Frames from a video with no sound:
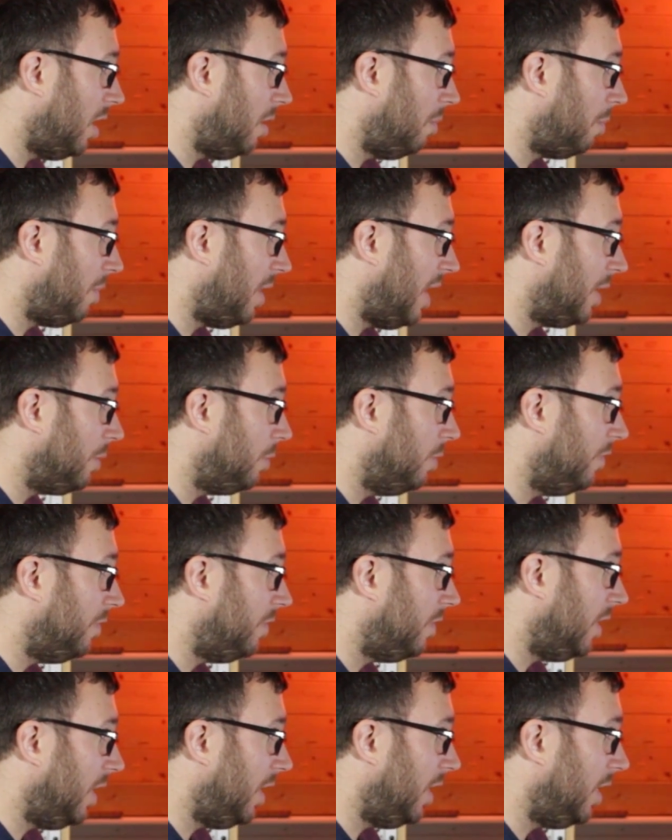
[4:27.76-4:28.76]
playing with
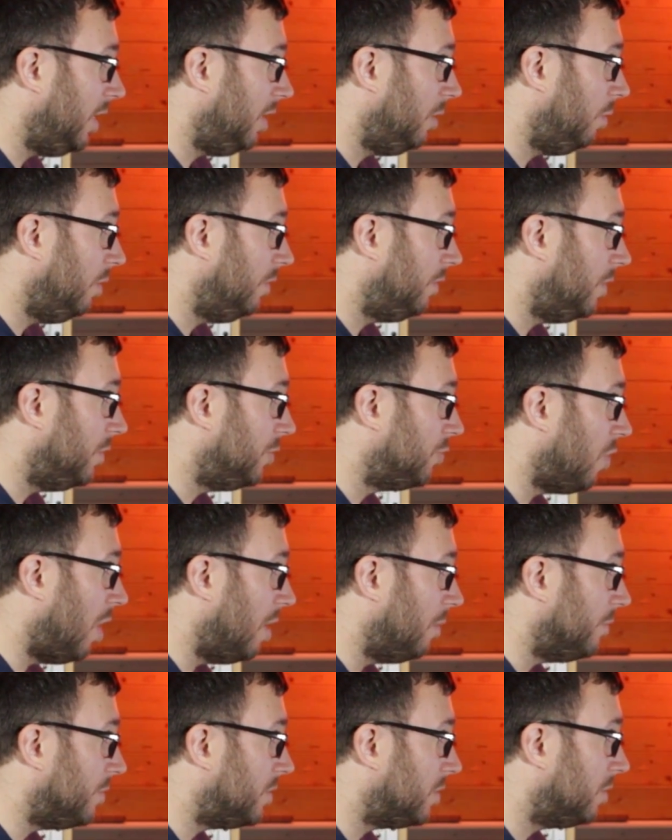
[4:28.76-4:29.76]
the
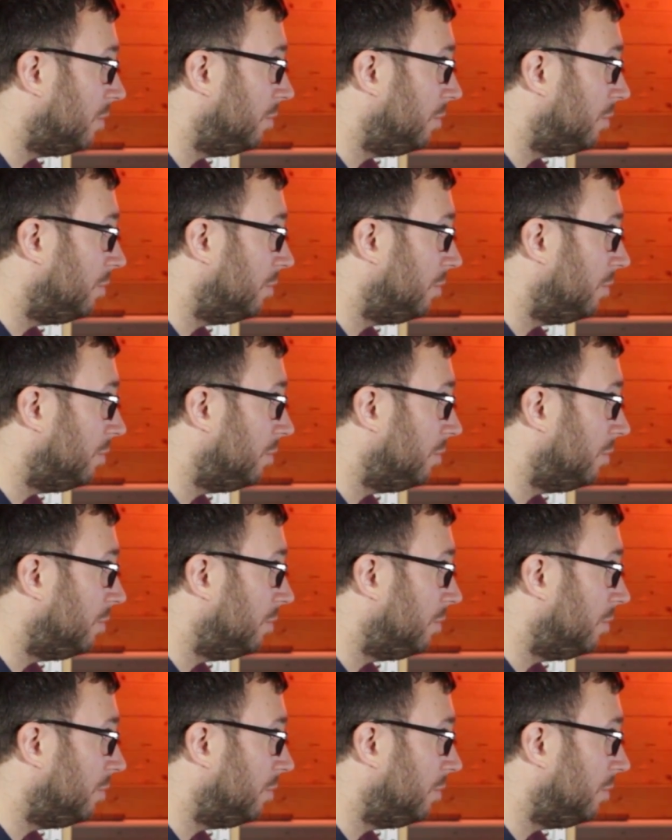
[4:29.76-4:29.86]
drums,